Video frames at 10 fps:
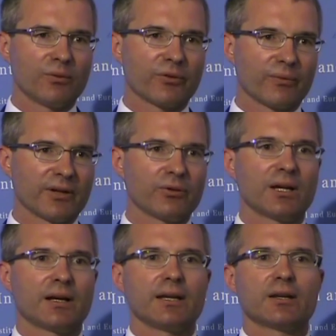with very
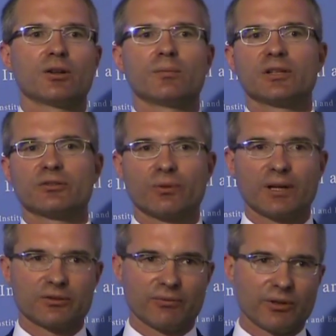high economic
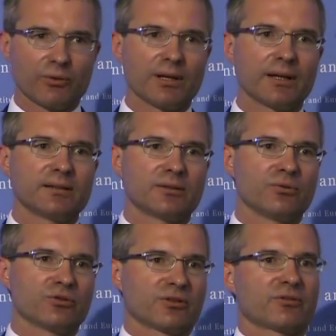strength, very high
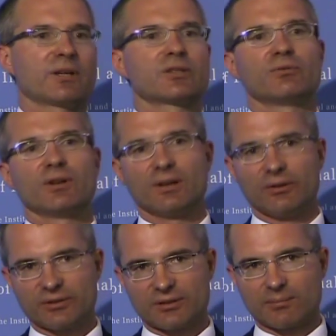institutional strength, very
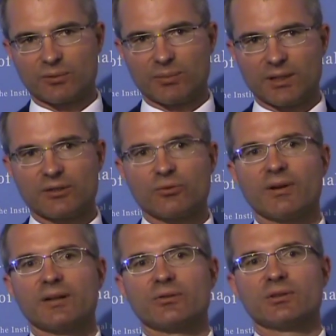low susceptibility to
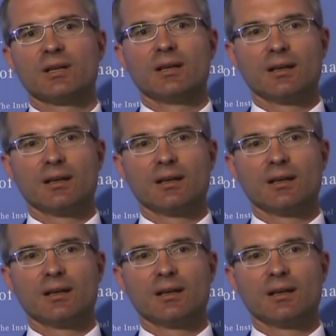event risk,